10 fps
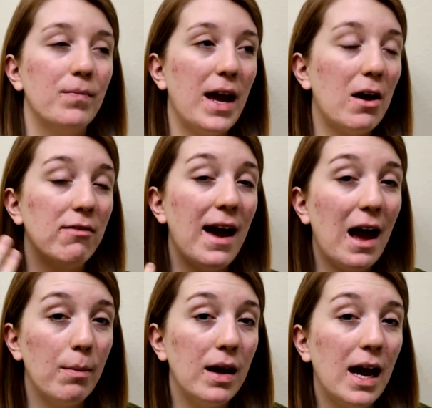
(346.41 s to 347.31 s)
out of
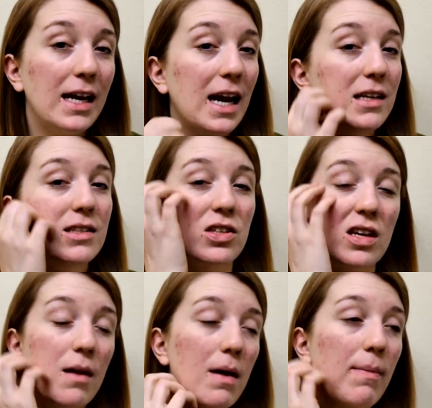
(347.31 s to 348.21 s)
habit, I guess, just
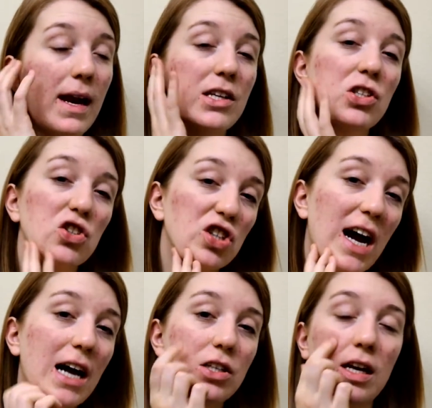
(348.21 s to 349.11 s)
come up and I
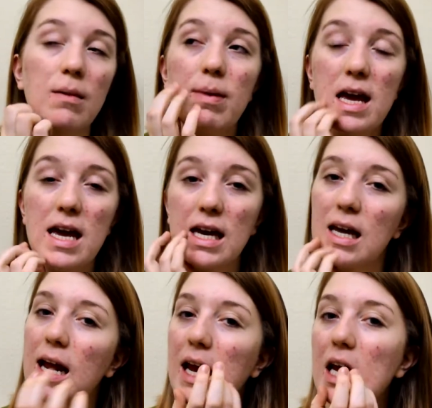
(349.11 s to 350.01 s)
scratch and I pick
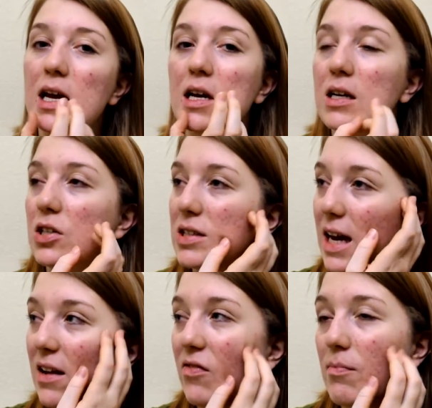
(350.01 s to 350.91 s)
and I just
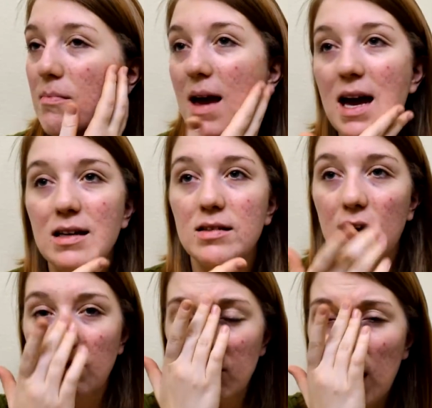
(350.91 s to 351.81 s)
kind of mess
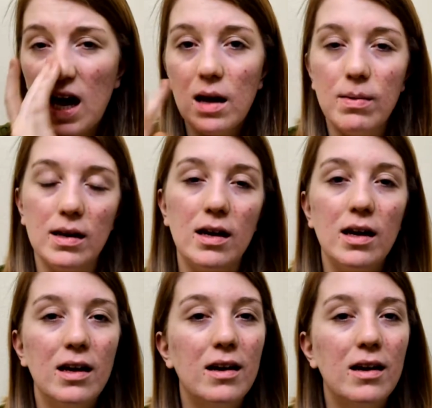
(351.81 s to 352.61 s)
and I rub, and